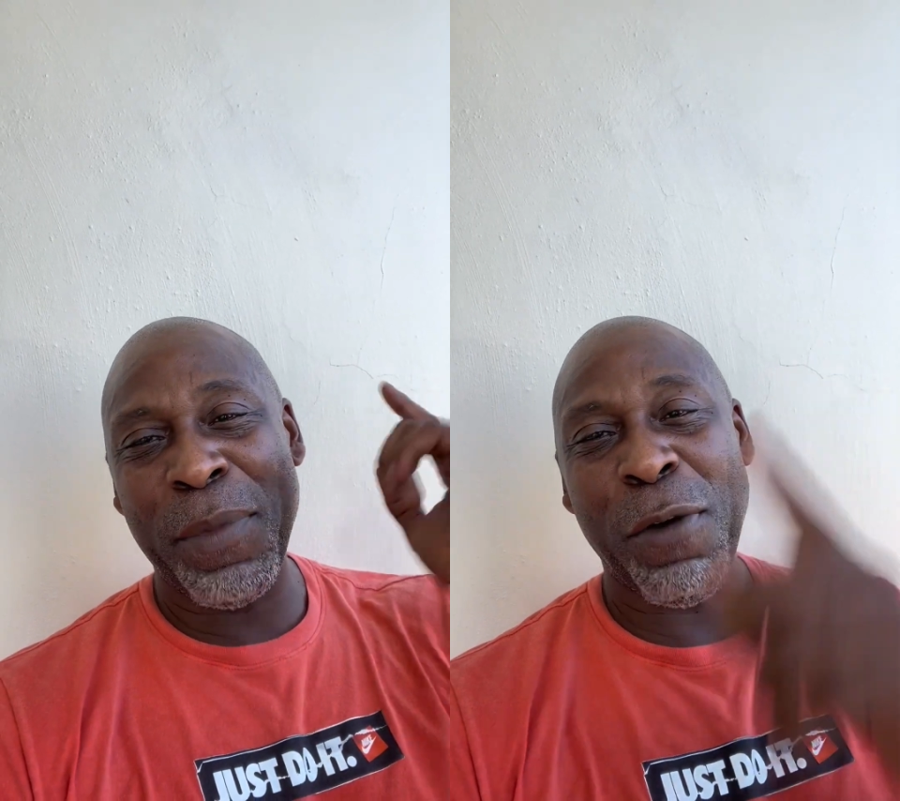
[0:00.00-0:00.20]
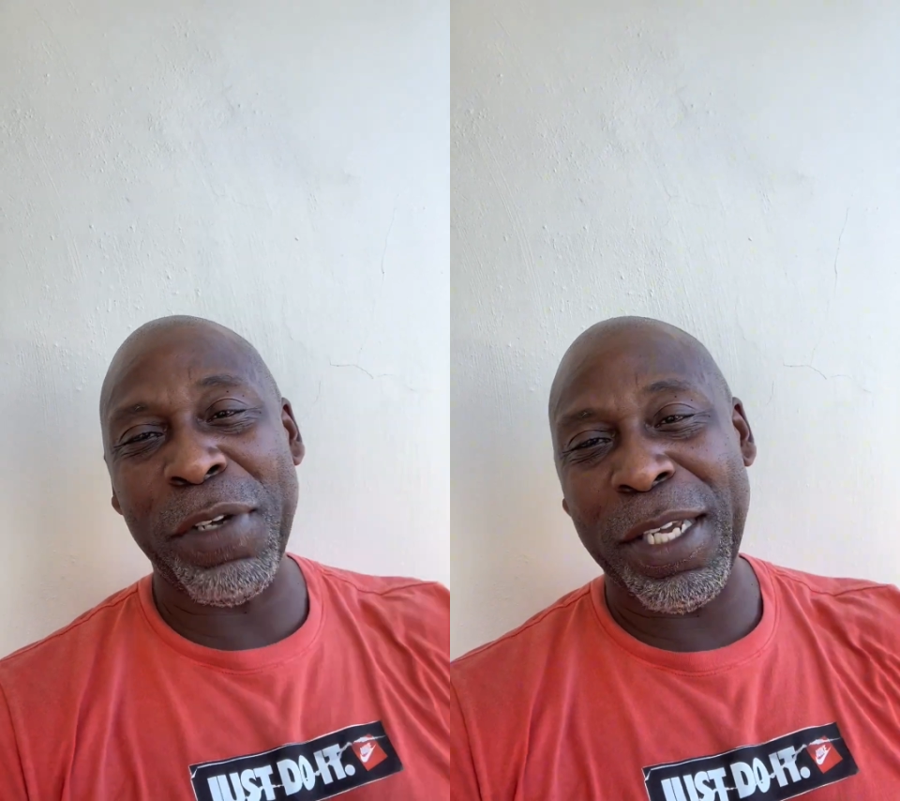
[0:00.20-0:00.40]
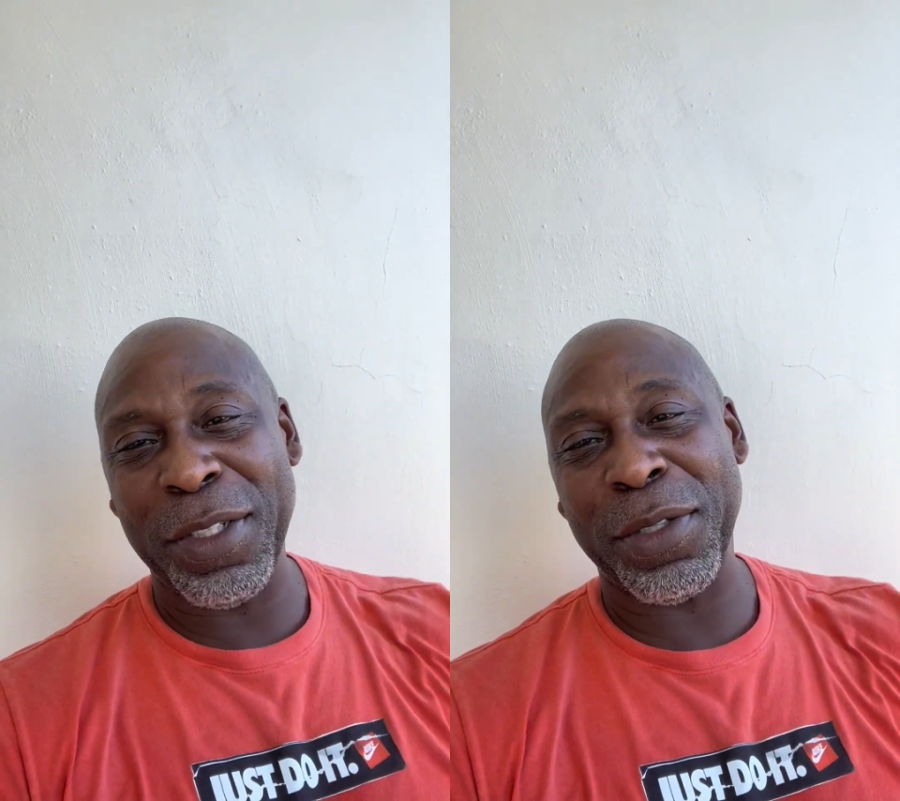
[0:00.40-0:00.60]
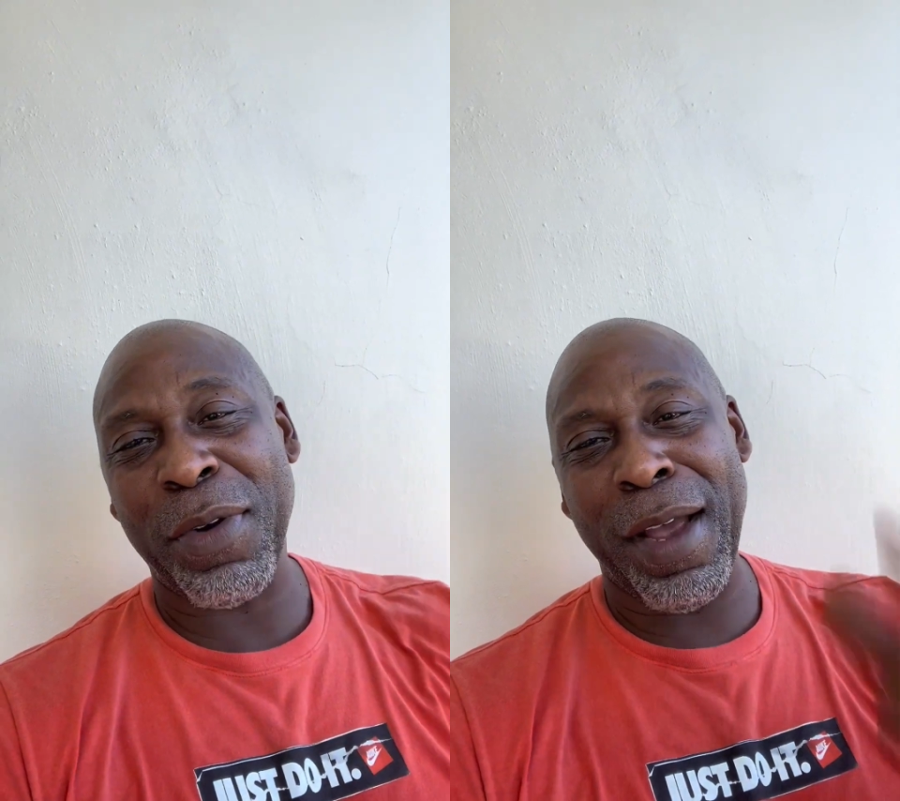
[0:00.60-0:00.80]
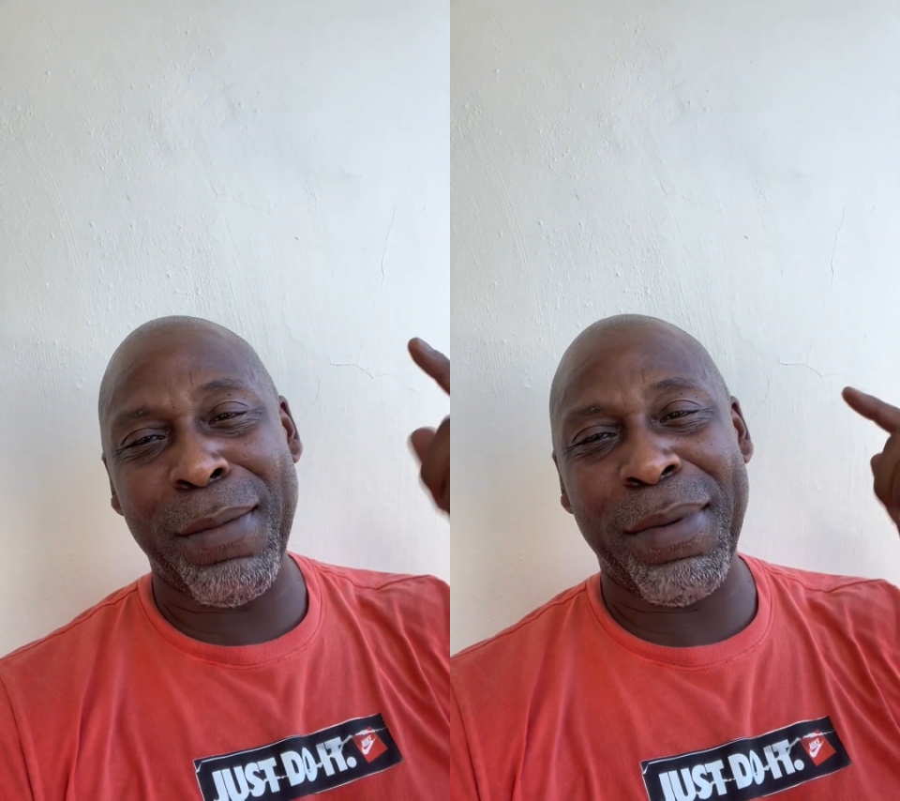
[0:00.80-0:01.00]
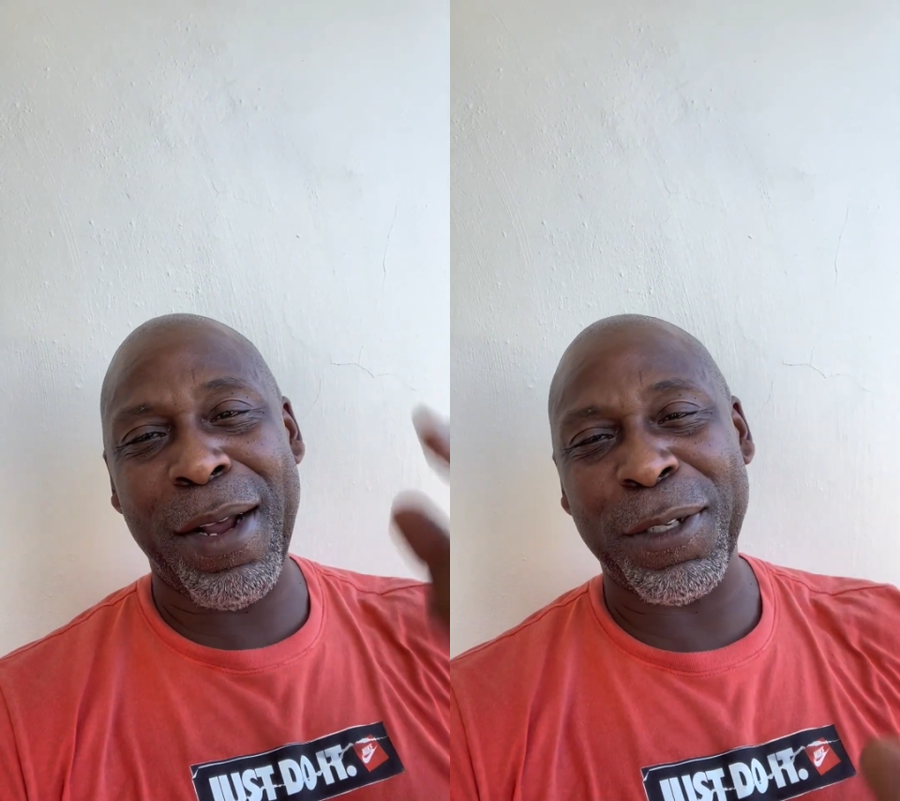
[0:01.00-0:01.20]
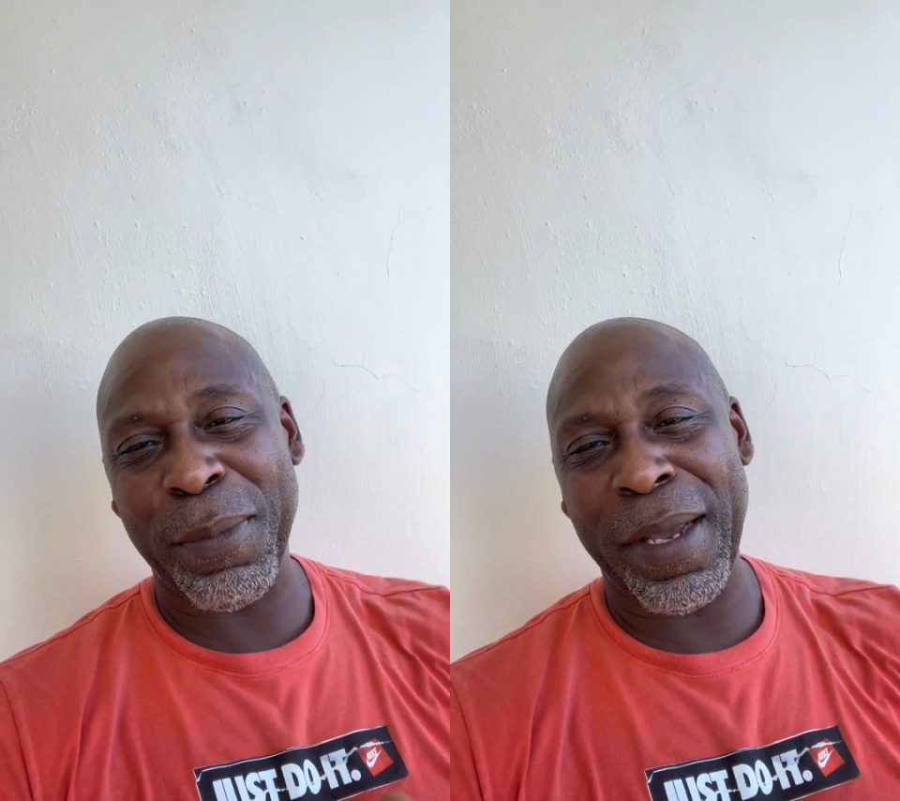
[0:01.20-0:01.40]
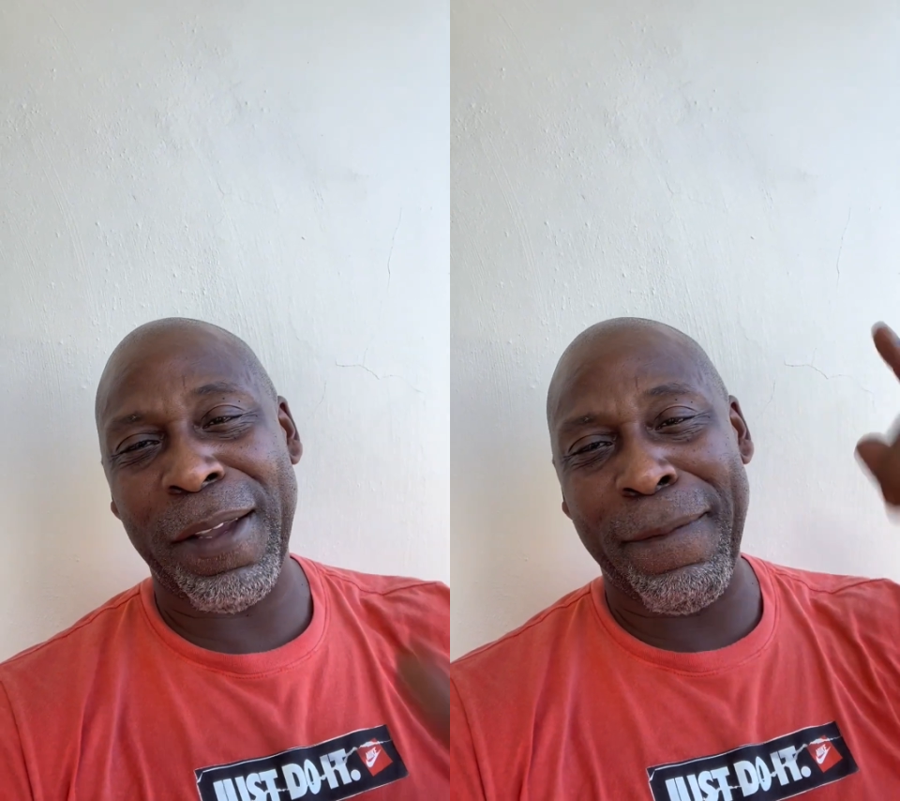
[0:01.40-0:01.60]
Don't forget to subscribe, Brown
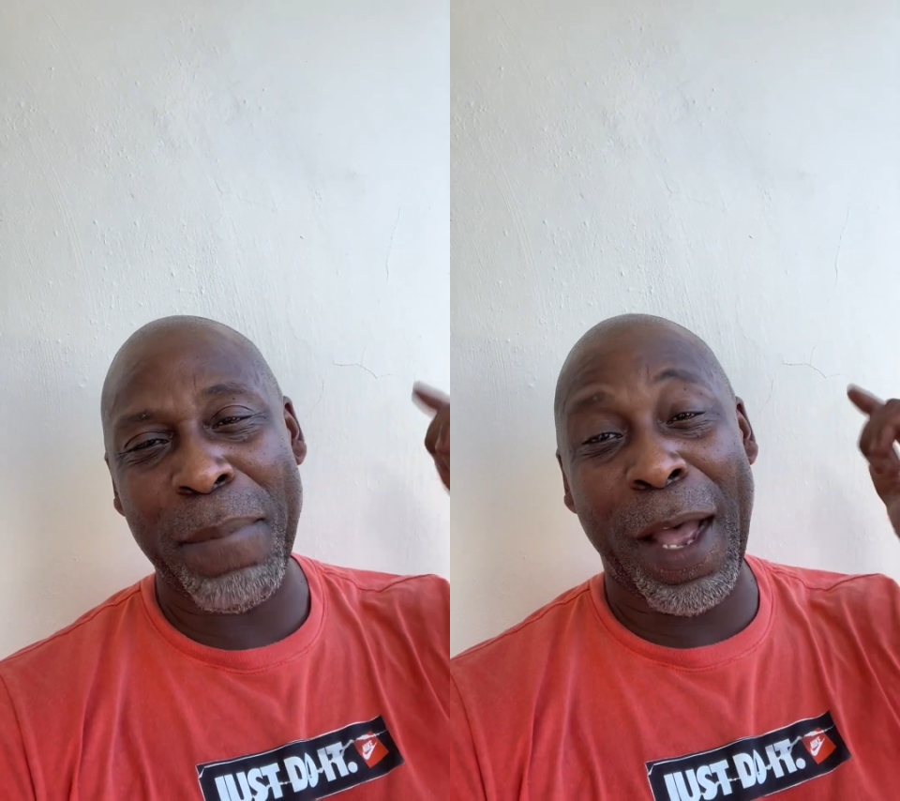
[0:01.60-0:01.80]
Spade.